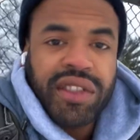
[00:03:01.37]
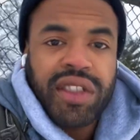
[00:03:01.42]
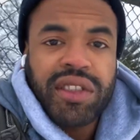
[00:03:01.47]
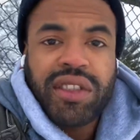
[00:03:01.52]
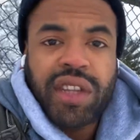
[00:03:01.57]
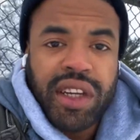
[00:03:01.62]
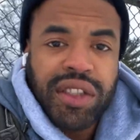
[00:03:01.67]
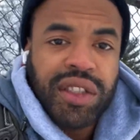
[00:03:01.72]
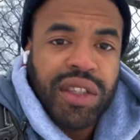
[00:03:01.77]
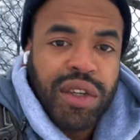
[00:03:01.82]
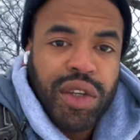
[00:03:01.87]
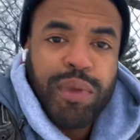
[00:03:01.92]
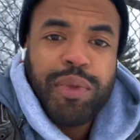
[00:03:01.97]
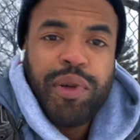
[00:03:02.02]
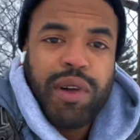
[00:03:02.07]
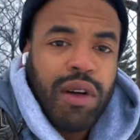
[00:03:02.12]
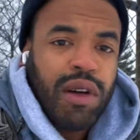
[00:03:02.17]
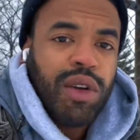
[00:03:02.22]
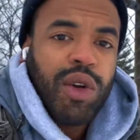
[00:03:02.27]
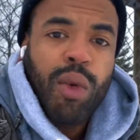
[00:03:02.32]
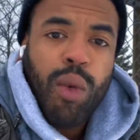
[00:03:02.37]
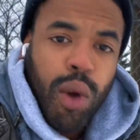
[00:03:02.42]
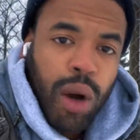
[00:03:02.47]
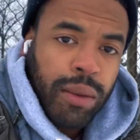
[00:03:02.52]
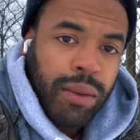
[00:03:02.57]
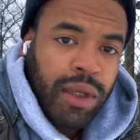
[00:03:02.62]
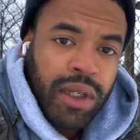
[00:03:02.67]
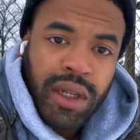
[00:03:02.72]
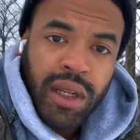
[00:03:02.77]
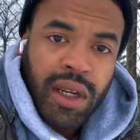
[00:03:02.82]
attention you put on the
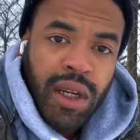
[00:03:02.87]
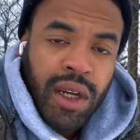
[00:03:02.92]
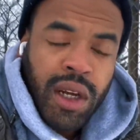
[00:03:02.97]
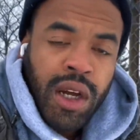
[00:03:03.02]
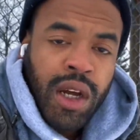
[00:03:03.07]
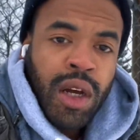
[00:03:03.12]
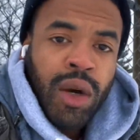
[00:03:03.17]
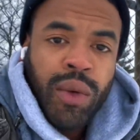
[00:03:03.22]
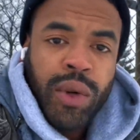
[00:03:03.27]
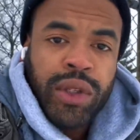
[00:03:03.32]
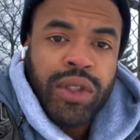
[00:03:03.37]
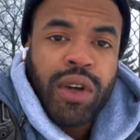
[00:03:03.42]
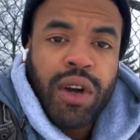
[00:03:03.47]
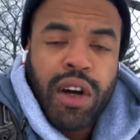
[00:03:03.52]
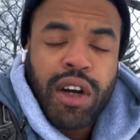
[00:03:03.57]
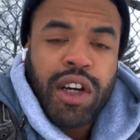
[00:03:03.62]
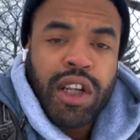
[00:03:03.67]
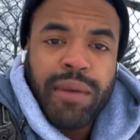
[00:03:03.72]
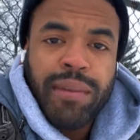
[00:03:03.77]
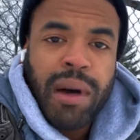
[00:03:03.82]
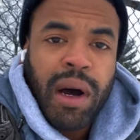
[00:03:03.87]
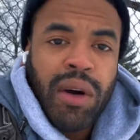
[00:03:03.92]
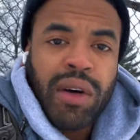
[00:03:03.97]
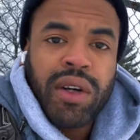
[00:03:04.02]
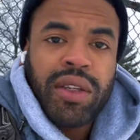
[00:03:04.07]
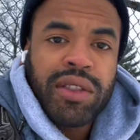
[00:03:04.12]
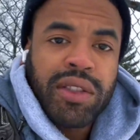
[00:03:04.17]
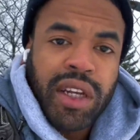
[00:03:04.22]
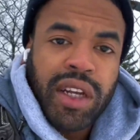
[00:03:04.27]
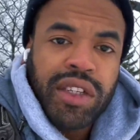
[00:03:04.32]
woman. We talking about
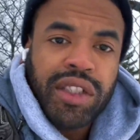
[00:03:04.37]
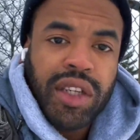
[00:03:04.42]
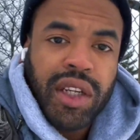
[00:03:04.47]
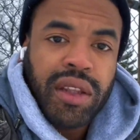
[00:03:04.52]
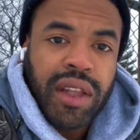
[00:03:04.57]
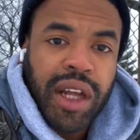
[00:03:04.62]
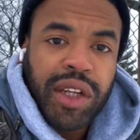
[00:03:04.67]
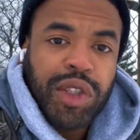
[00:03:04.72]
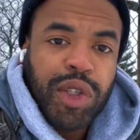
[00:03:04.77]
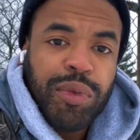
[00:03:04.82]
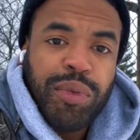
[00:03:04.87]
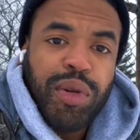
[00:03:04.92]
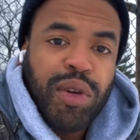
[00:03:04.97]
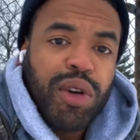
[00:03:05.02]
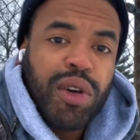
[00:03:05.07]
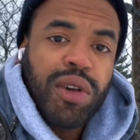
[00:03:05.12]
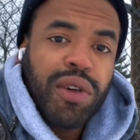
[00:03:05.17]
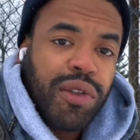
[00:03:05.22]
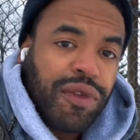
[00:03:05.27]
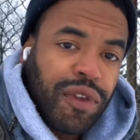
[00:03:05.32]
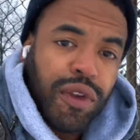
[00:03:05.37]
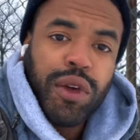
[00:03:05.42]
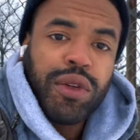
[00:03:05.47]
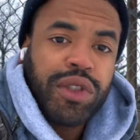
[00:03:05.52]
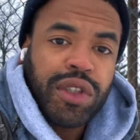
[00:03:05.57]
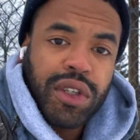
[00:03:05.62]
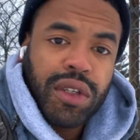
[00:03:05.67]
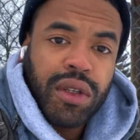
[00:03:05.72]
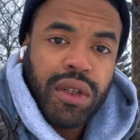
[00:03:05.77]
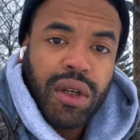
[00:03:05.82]
attention that you put on your
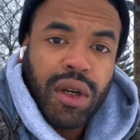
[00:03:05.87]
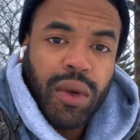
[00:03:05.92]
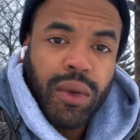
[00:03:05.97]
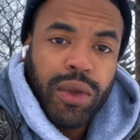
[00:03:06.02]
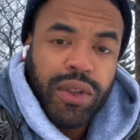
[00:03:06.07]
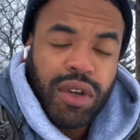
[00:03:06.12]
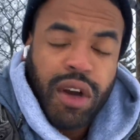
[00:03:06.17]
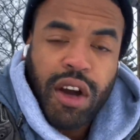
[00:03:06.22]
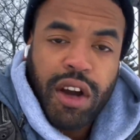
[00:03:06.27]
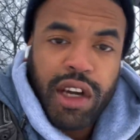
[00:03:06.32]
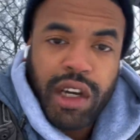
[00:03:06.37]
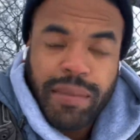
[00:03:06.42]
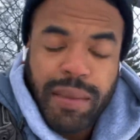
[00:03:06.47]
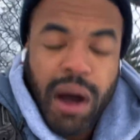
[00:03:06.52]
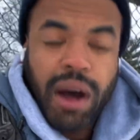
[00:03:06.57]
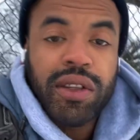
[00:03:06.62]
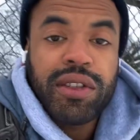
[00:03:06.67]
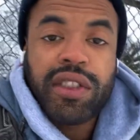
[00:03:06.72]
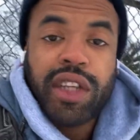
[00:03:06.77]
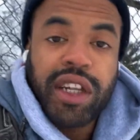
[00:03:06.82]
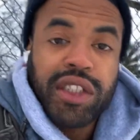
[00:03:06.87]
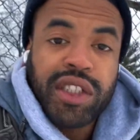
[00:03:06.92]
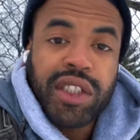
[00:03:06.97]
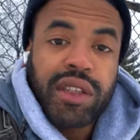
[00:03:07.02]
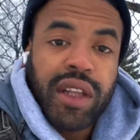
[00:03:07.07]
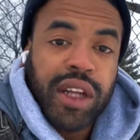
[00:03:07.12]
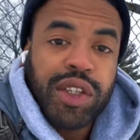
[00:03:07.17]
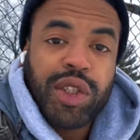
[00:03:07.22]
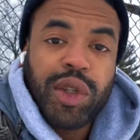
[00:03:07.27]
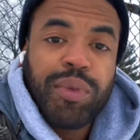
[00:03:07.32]
future. We talking about attention
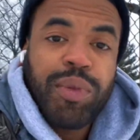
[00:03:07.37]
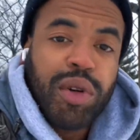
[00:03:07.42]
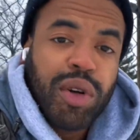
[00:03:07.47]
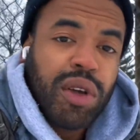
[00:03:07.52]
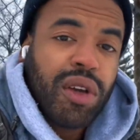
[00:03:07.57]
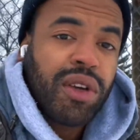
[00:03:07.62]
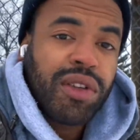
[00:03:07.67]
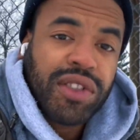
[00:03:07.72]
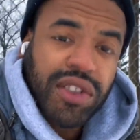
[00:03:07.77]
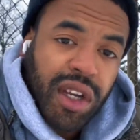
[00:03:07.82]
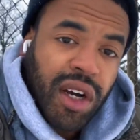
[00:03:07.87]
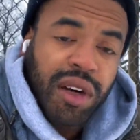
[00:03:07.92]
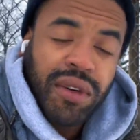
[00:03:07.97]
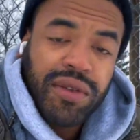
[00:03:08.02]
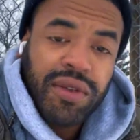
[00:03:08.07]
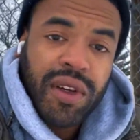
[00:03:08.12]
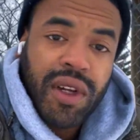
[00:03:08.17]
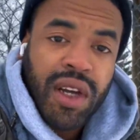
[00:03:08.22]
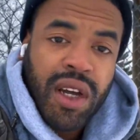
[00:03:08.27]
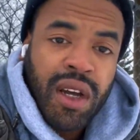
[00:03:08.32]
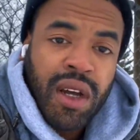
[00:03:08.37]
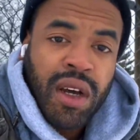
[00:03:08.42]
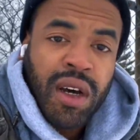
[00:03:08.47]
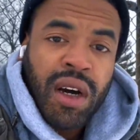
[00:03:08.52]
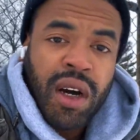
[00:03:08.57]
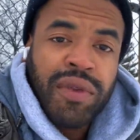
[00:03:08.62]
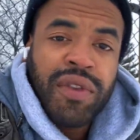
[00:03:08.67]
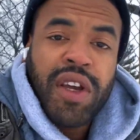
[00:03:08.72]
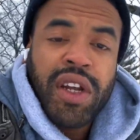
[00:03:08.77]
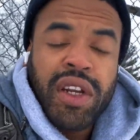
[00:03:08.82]
that you put on yourself,
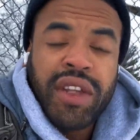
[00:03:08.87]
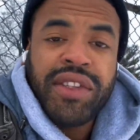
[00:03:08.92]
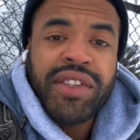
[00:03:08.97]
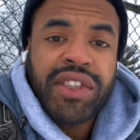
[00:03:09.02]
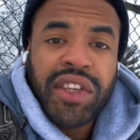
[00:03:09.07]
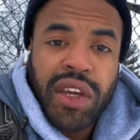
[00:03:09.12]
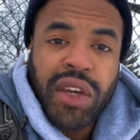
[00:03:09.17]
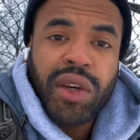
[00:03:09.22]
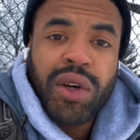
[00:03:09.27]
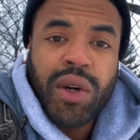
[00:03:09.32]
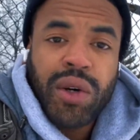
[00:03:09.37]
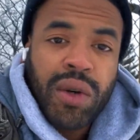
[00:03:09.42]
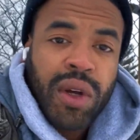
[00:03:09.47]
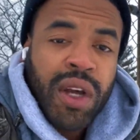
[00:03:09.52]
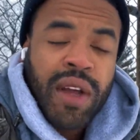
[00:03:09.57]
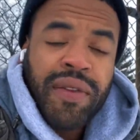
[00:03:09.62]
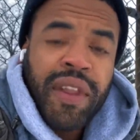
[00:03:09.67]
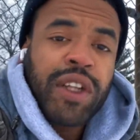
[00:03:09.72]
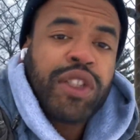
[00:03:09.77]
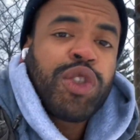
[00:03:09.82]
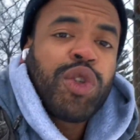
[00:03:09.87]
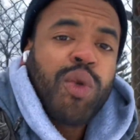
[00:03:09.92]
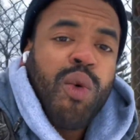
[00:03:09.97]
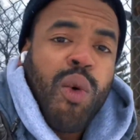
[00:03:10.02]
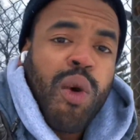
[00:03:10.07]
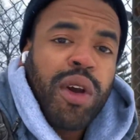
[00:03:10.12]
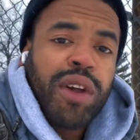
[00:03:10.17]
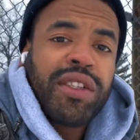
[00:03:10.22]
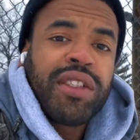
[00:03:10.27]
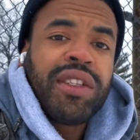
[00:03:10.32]
of any skill that you
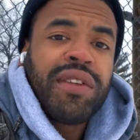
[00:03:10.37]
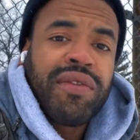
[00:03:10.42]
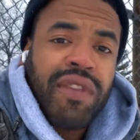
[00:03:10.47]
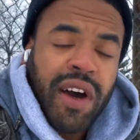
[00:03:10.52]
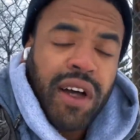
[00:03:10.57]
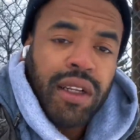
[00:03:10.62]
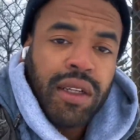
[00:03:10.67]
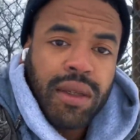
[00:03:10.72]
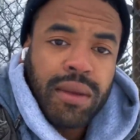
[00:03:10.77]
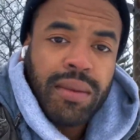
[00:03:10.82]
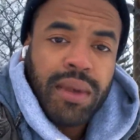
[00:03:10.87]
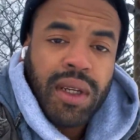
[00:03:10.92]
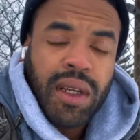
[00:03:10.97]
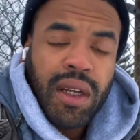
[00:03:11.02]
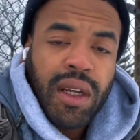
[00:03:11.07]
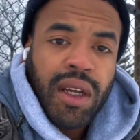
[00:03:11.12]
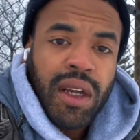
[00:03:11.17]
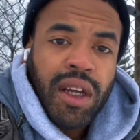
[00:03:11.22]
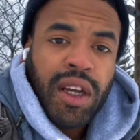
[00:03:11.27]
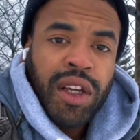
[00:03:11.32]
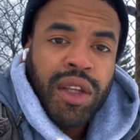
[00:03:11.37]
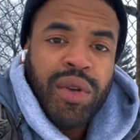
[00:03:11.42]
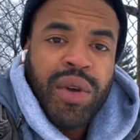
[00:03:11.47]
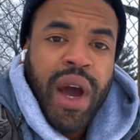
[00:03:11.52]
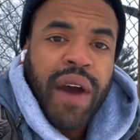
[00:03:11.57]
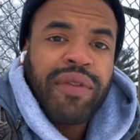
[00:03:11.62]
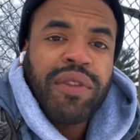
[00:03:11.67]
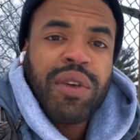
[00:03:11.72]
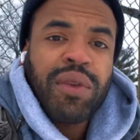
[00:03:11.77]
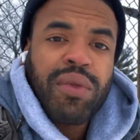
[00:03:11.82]
want to develop. You
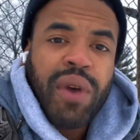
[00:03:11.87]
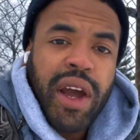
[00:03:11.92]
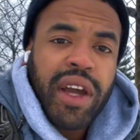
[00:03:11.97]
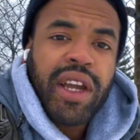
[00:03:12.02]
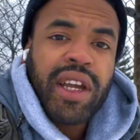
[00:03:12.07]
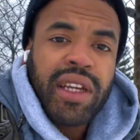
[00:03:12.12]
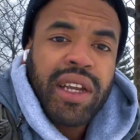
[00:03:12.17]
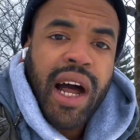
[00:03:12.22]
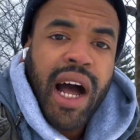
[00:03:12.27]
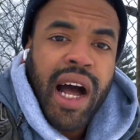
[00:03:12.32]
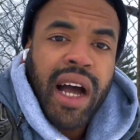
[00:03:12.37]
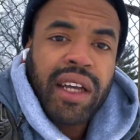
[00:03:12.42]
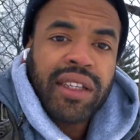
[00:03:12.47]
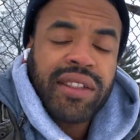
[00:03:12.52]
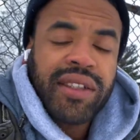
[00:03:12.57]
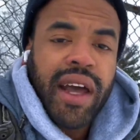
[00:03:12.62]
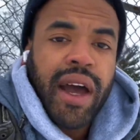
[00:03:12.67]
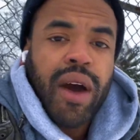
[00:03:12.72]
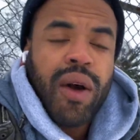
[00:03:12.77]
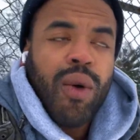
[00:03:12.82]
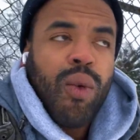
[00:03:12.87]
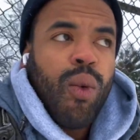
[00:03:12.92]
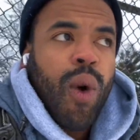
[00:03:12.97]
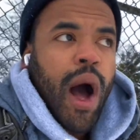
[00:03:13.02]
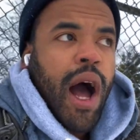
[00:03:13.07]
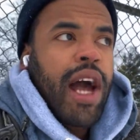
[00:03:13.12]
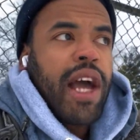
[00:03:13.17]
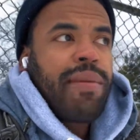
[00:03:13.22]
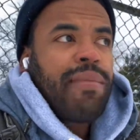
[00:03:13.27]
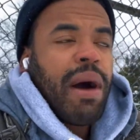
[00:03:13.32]
have to recognize that,
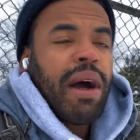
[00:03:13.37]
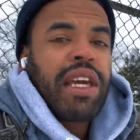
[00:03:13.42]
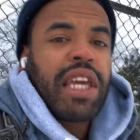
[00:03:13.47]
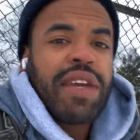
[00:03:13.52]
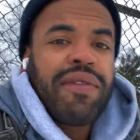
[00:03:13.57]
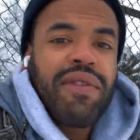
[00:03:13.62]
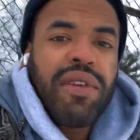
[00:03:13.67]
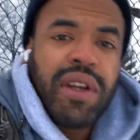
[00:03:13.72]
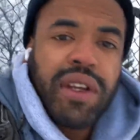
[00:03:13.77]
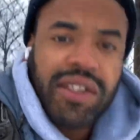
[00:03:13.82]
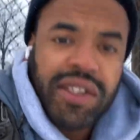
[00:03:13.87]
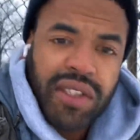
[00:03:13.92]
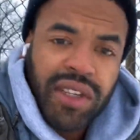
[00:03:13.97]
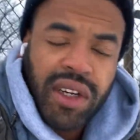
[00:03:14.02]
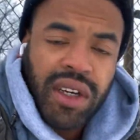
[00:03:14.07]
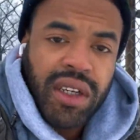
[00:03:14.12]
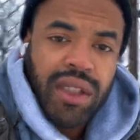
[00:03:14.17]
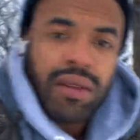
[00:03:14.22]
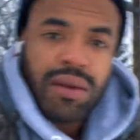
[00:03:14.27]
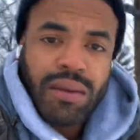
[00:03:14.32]
why am I giving this to her?